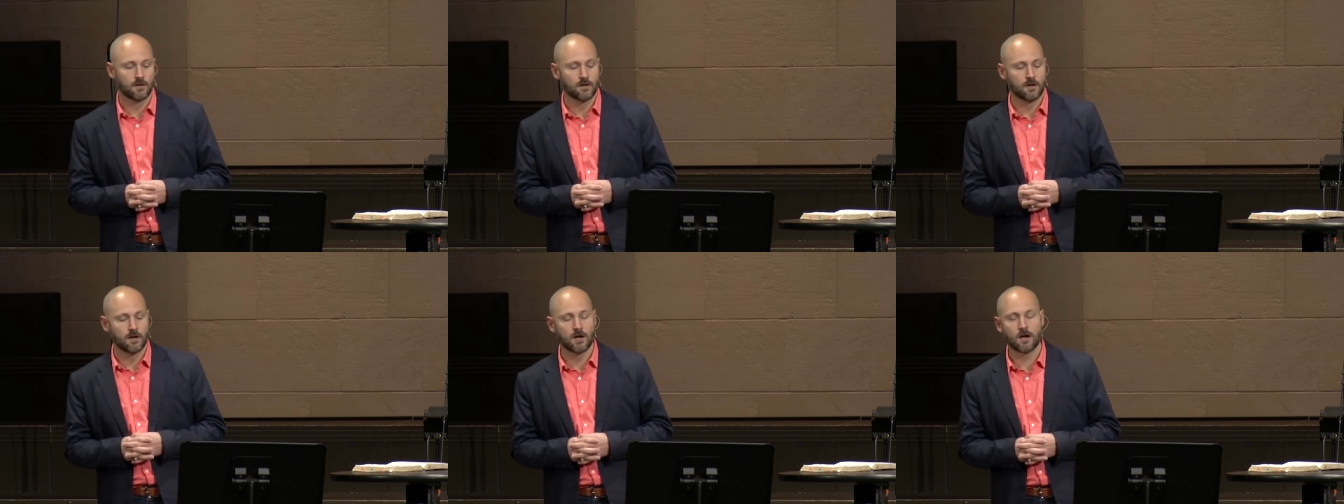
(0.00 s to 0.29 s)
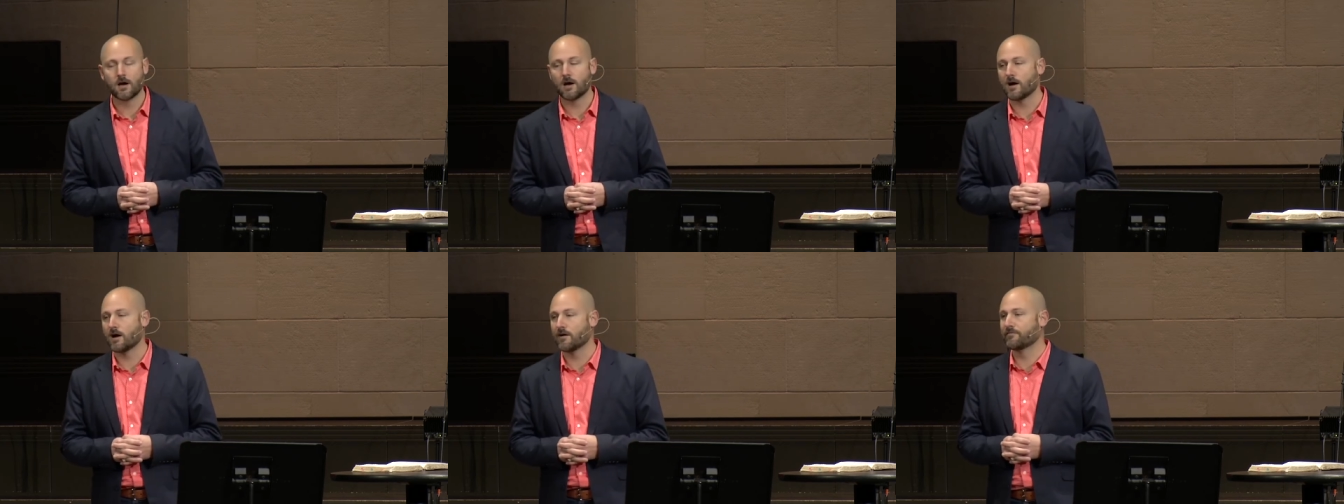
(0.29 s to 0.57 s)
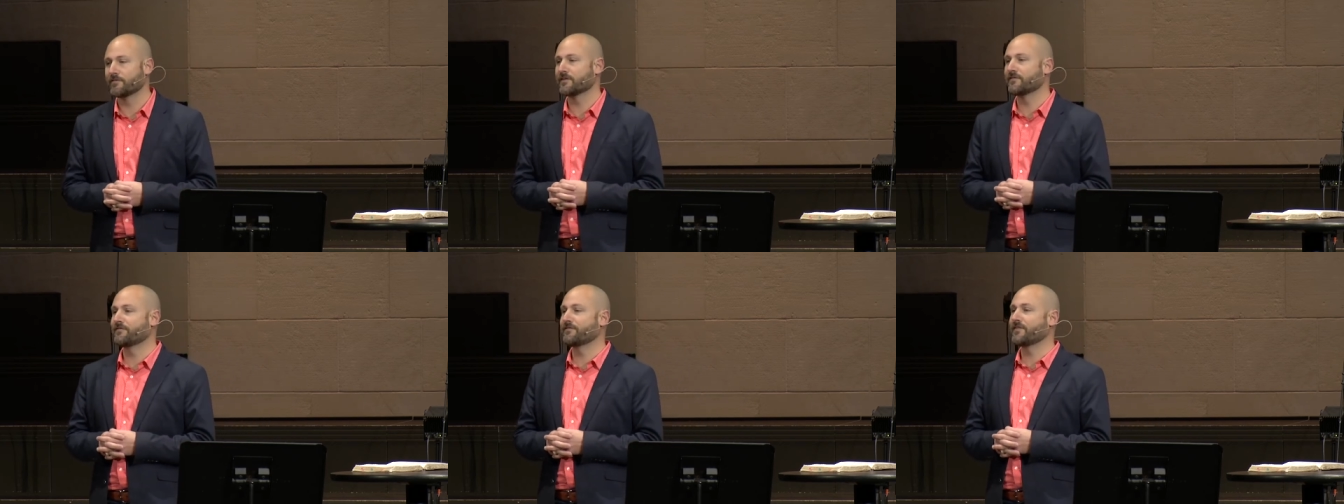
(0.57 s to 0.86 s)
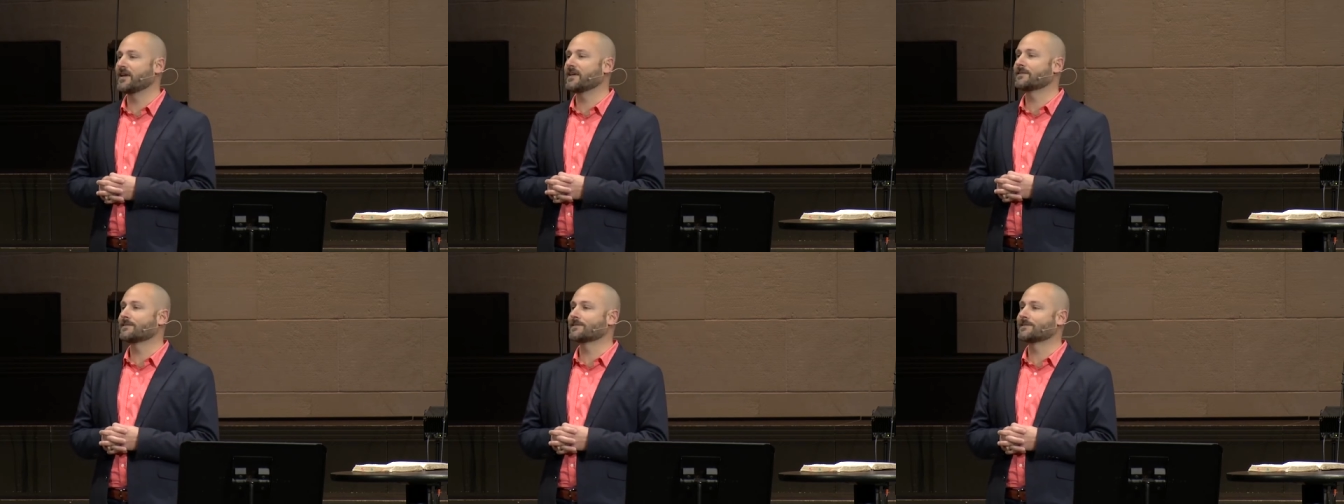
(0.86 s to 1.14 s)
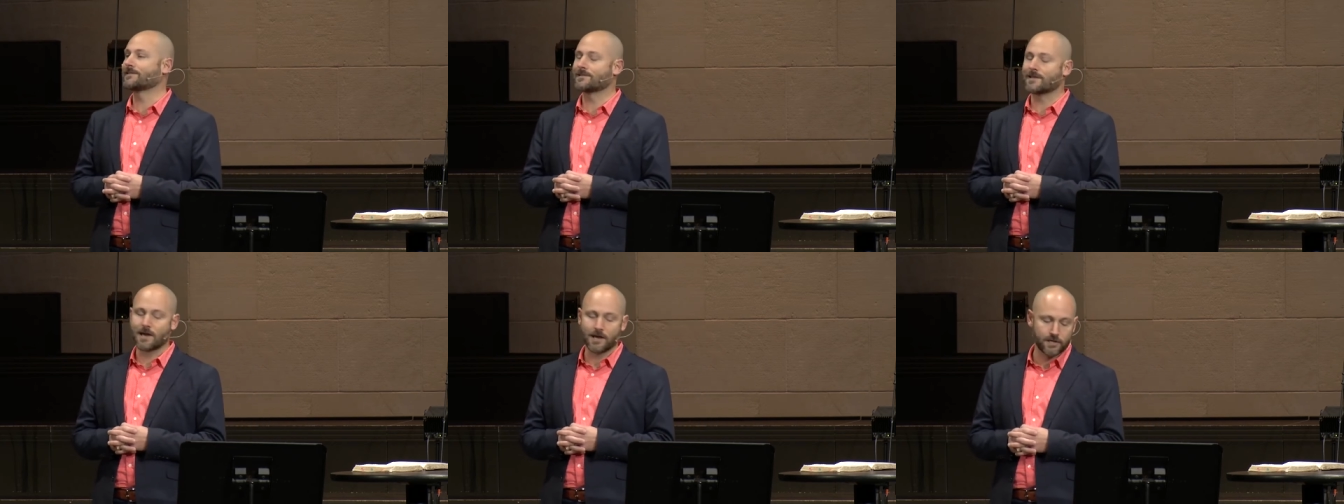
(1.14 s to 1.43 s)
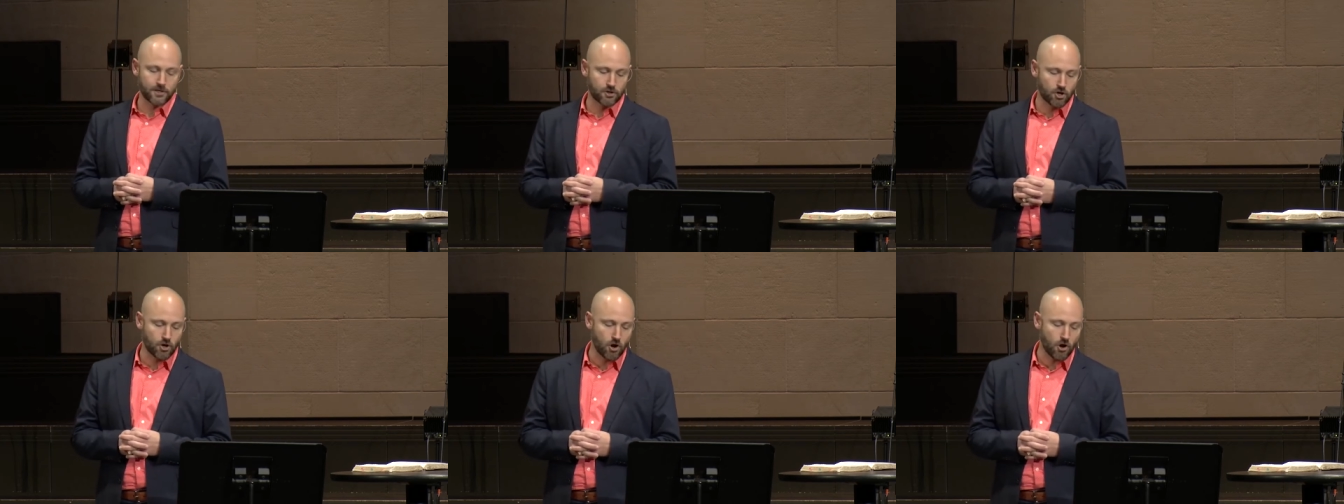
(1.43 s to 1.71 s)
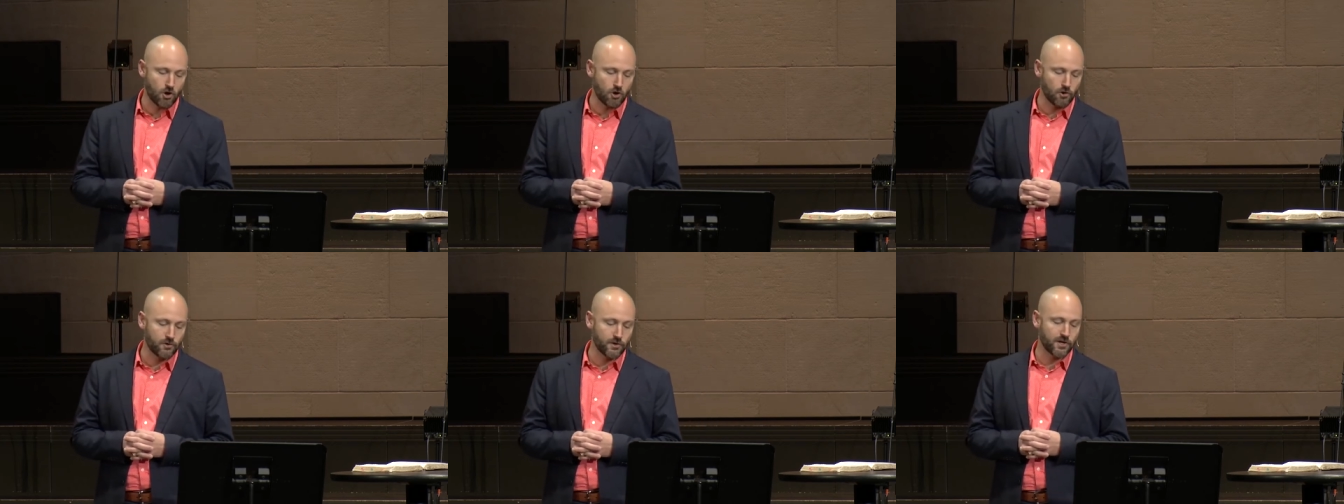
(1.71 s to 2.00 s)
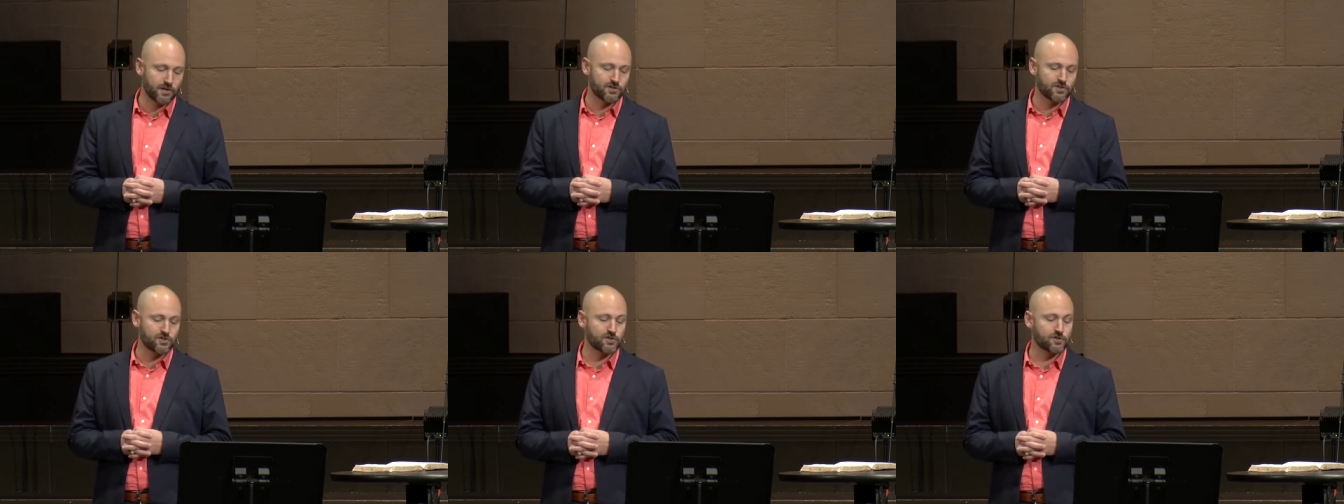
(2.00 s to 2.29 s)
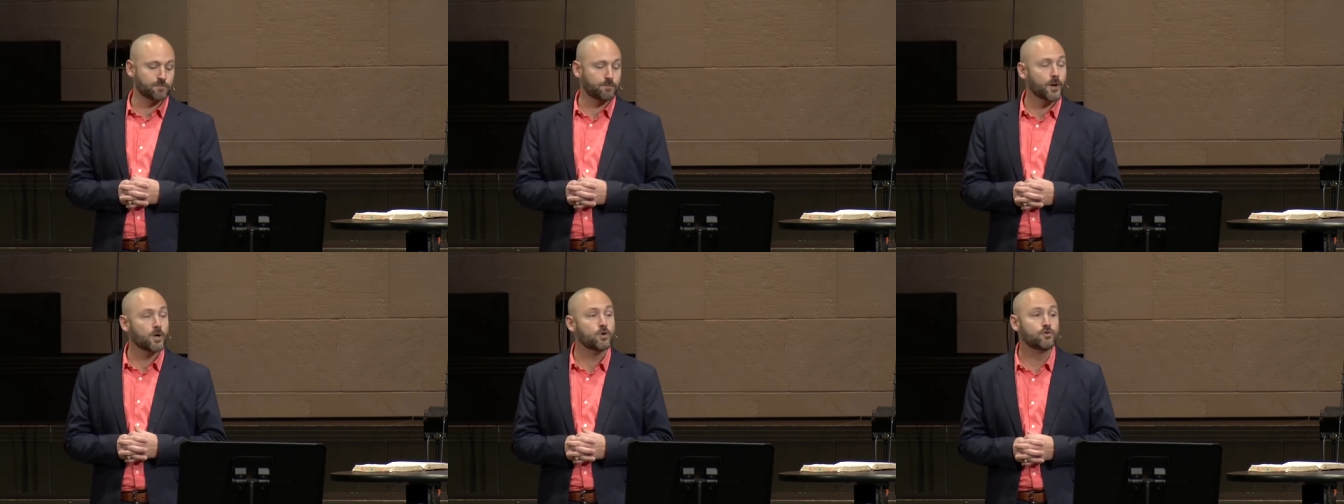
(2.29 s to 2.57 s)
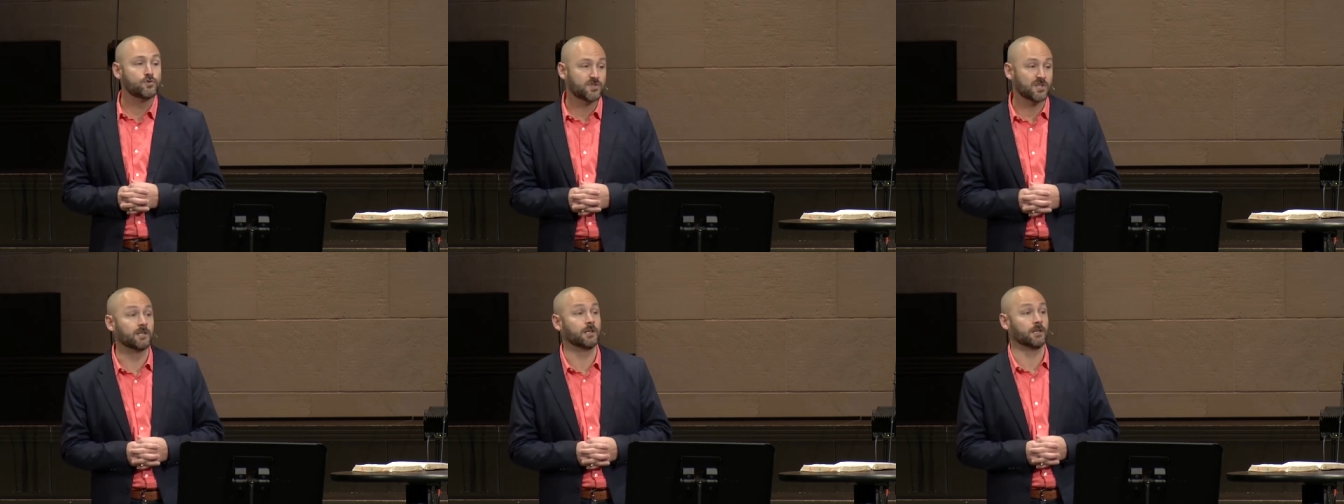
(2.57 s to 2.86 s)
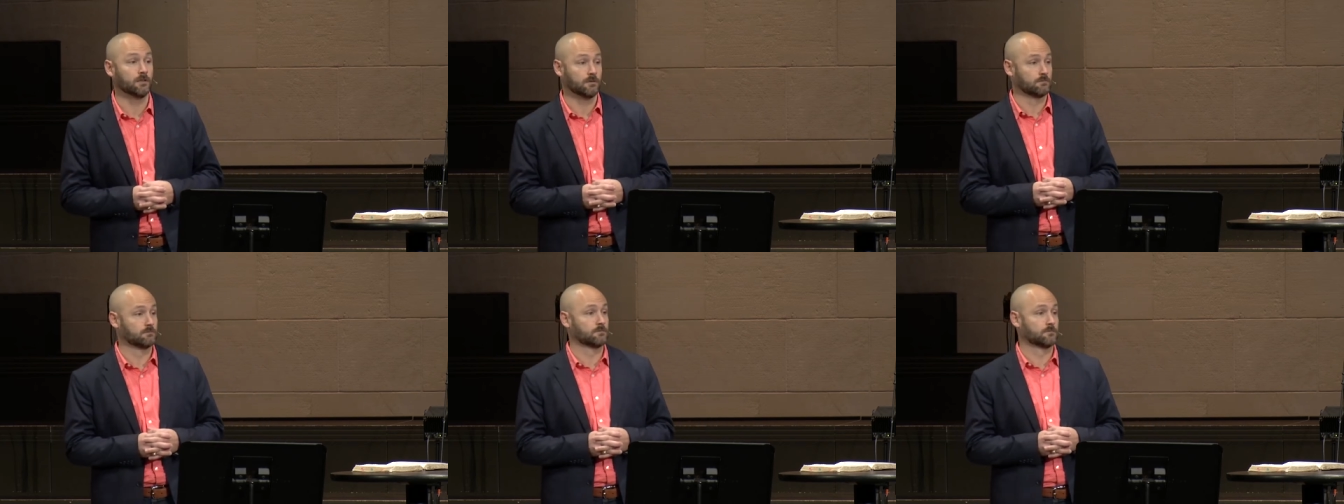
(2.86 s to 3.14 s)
uh, of infanticide called exposing?